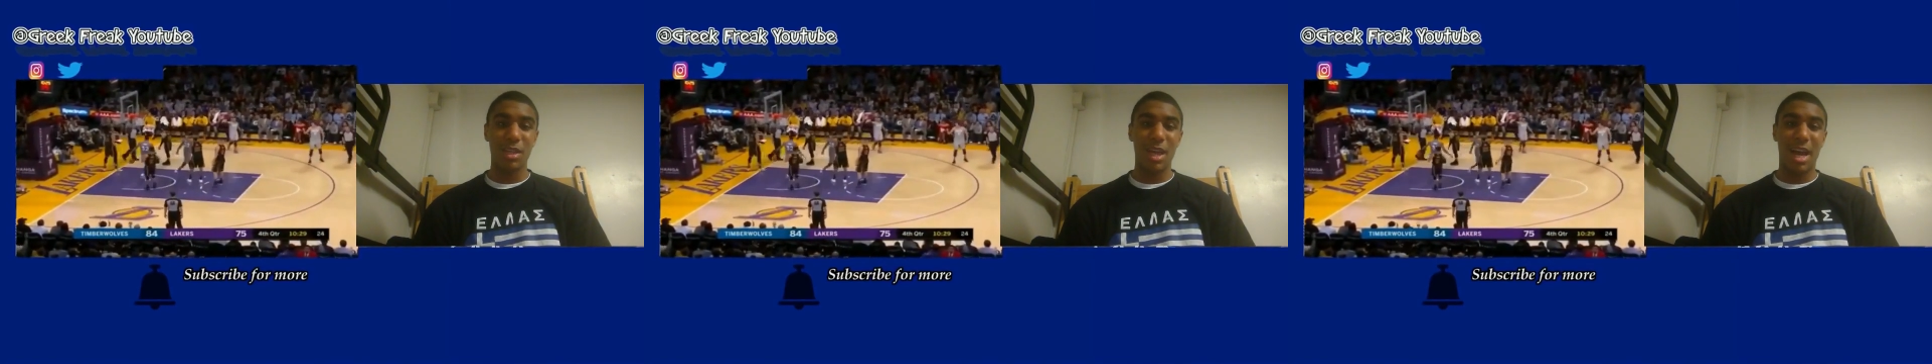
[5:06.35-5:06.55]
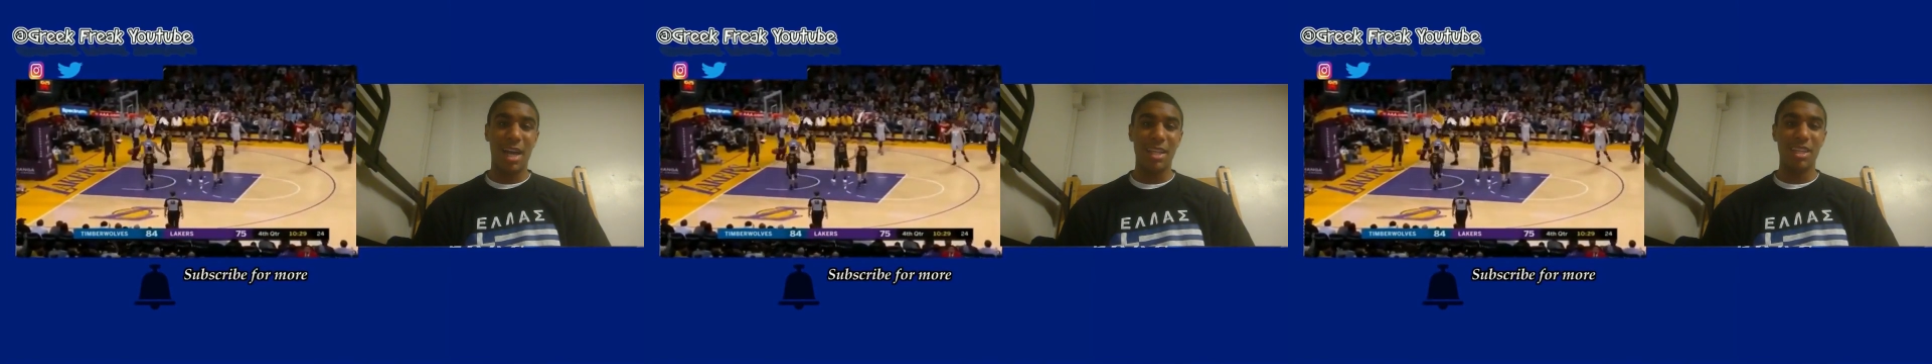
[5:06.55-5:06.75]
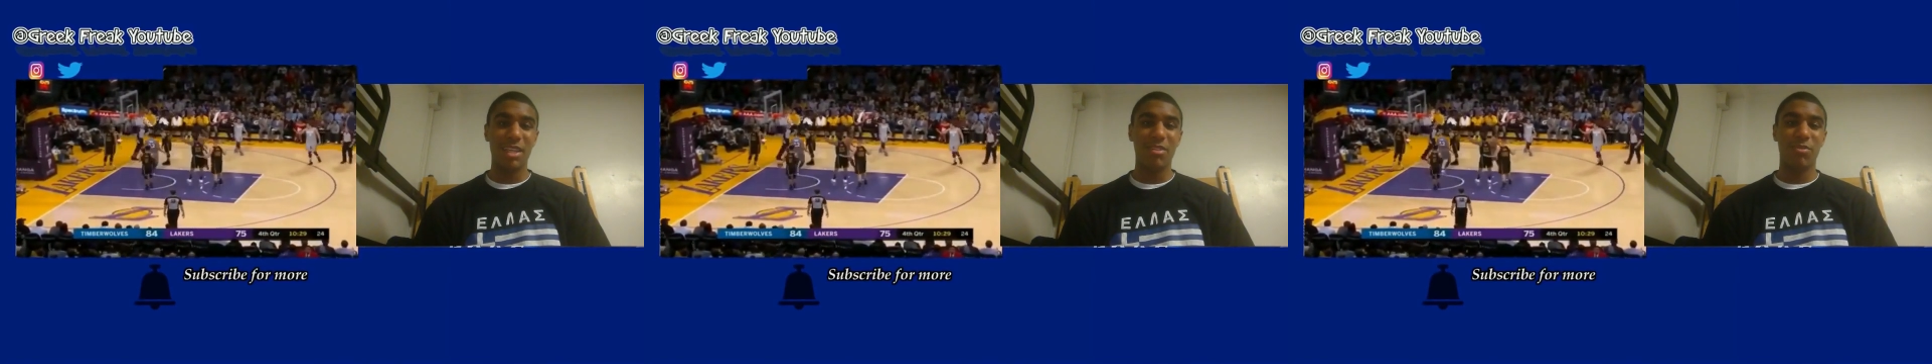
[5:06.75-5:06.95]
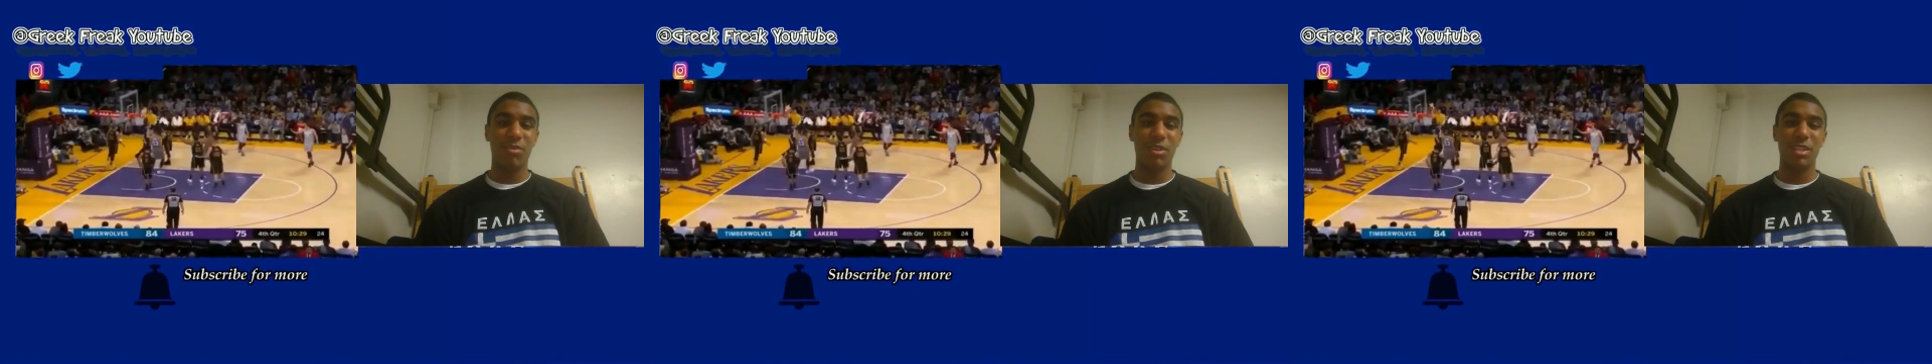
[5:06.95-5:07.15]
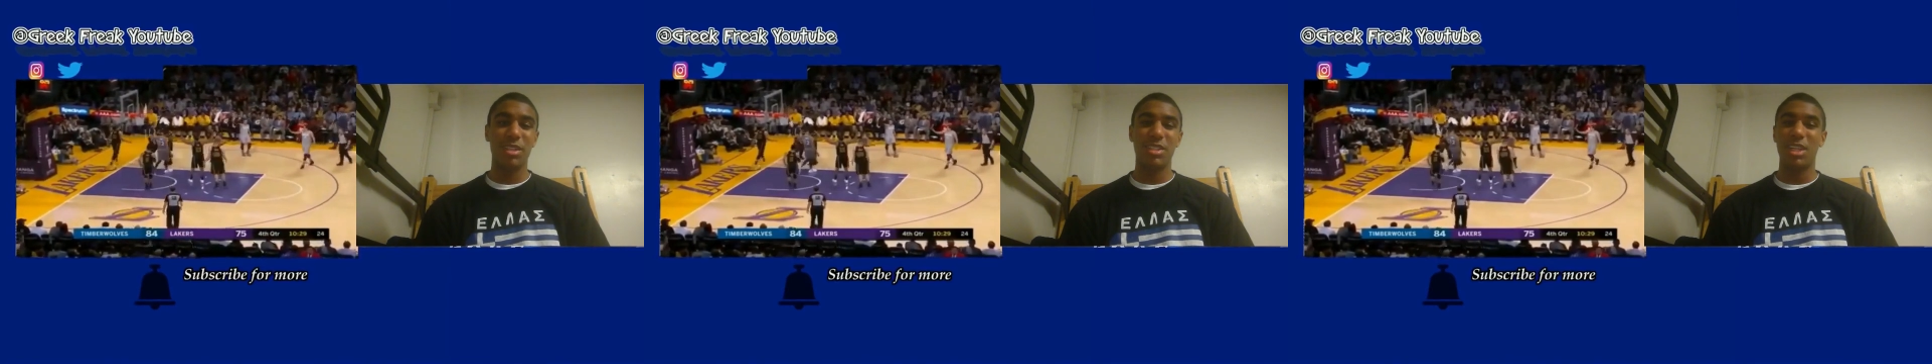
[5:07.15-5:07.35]
I think
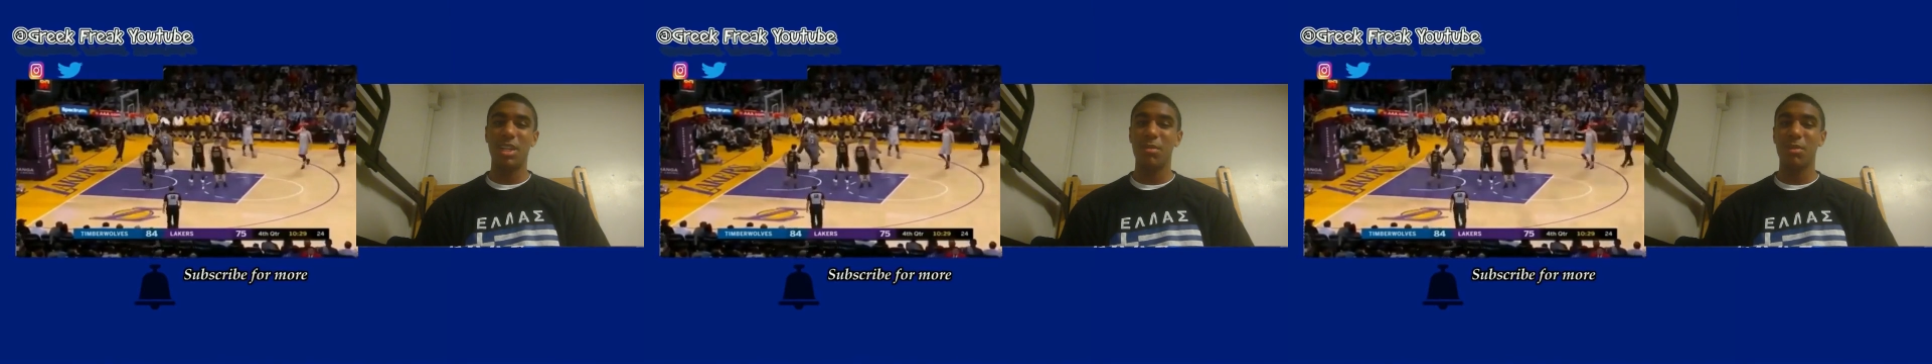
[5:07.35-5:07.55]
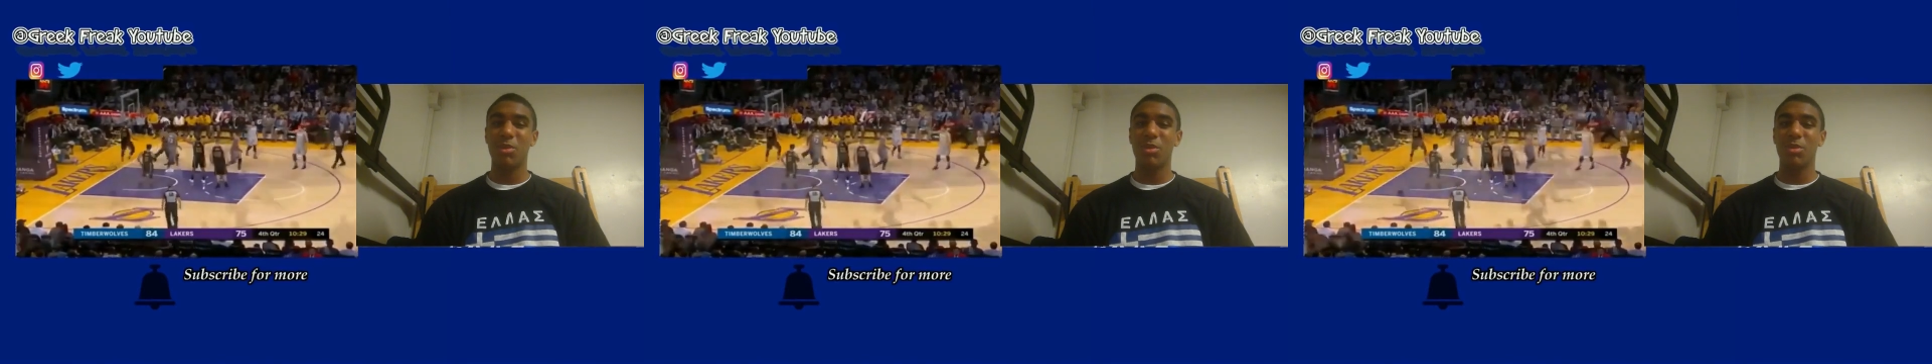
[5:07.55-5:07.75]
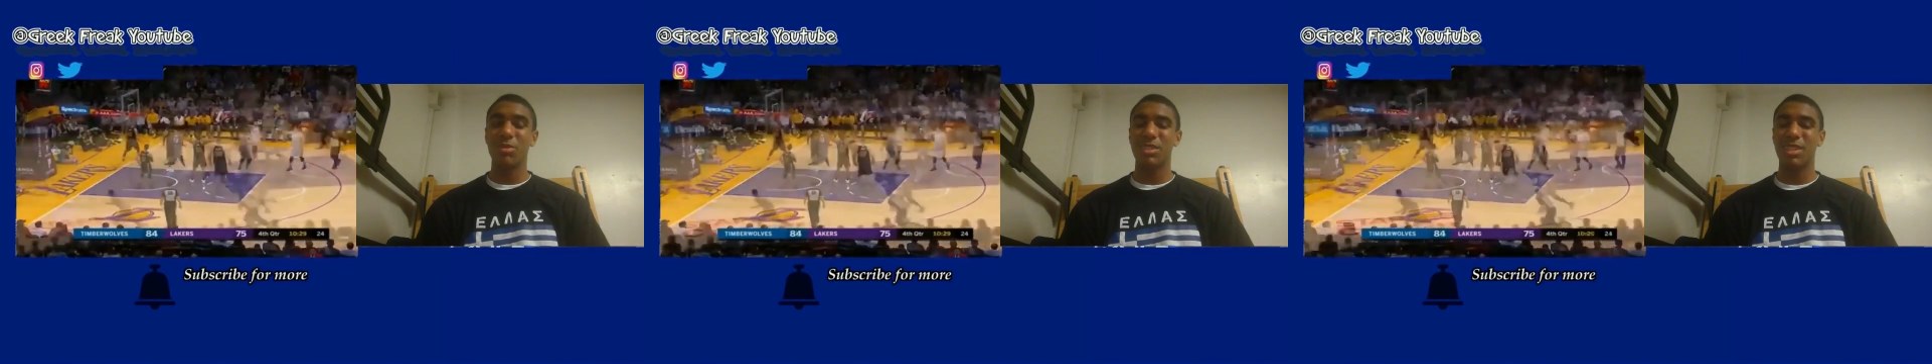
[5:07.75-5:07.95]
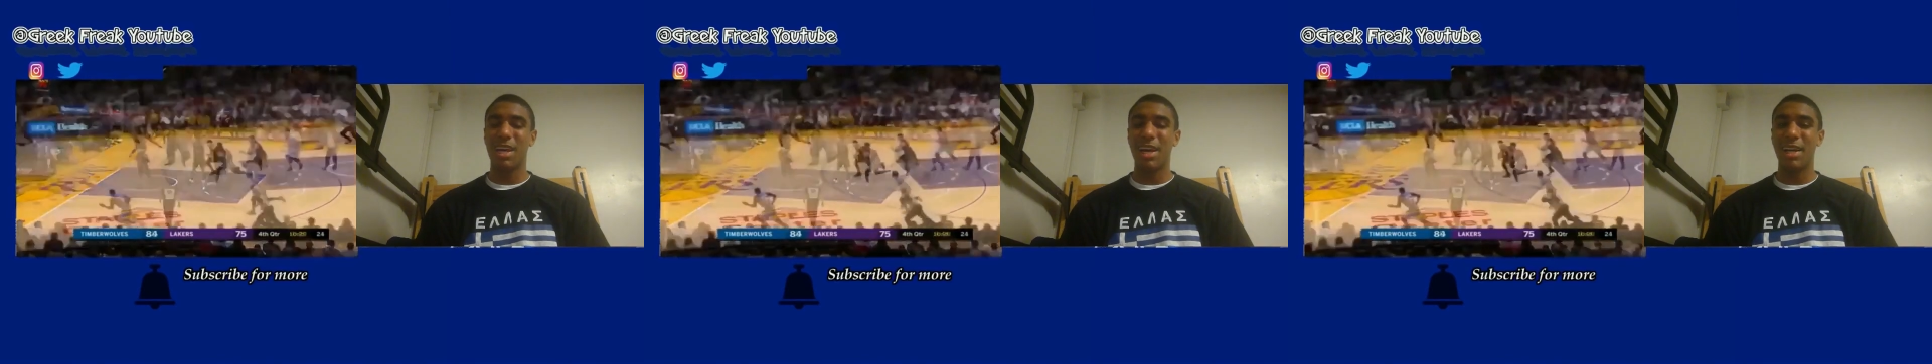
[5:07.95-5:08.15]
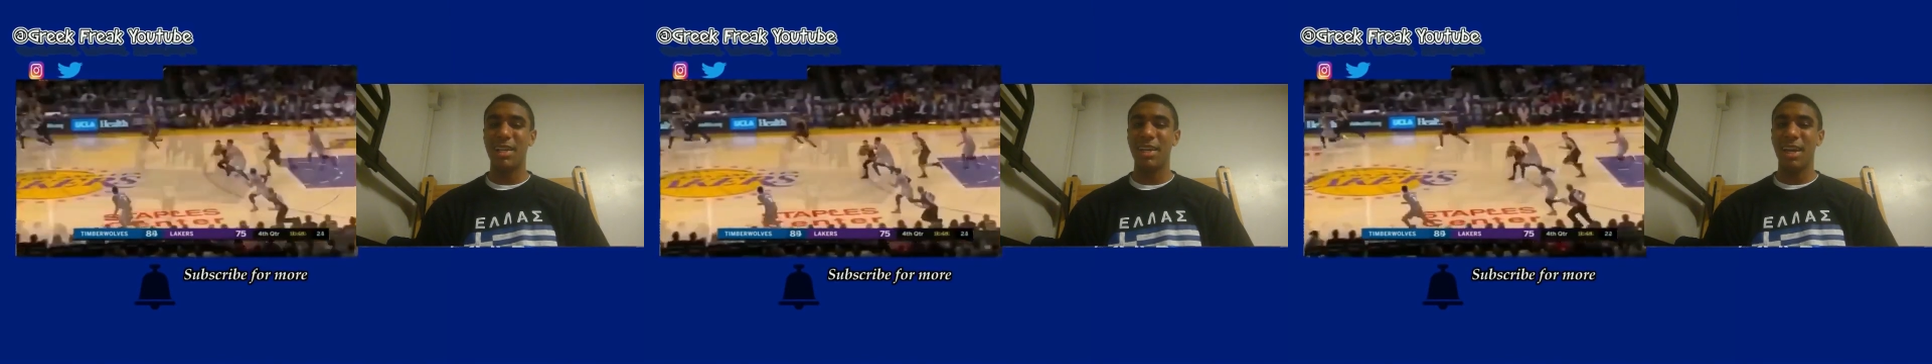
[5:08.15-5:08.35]
for the Timberwolves
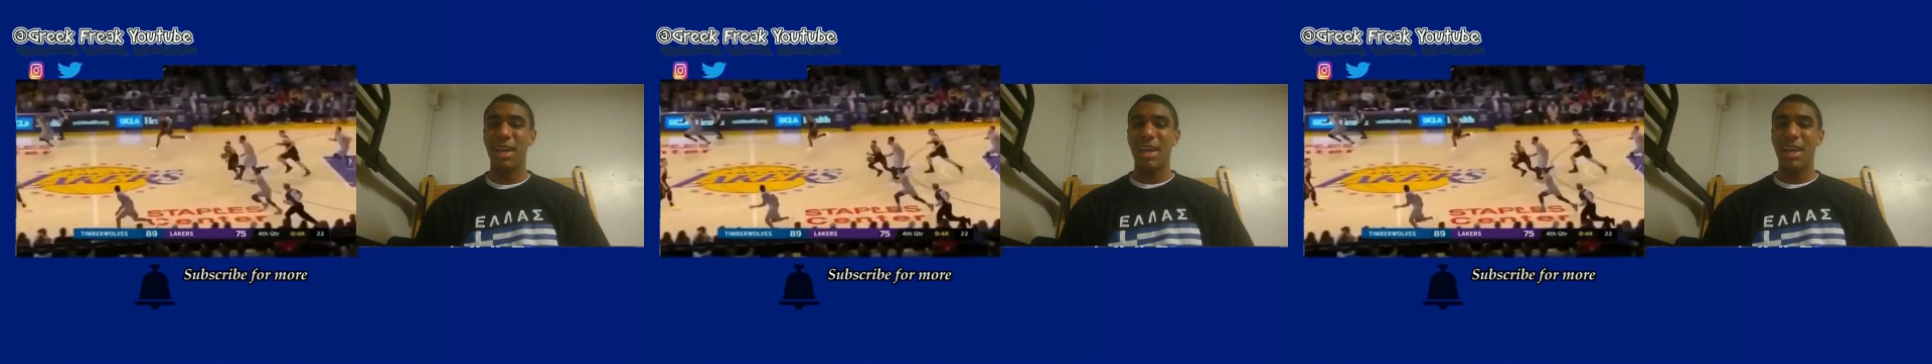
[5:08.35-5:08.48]
side,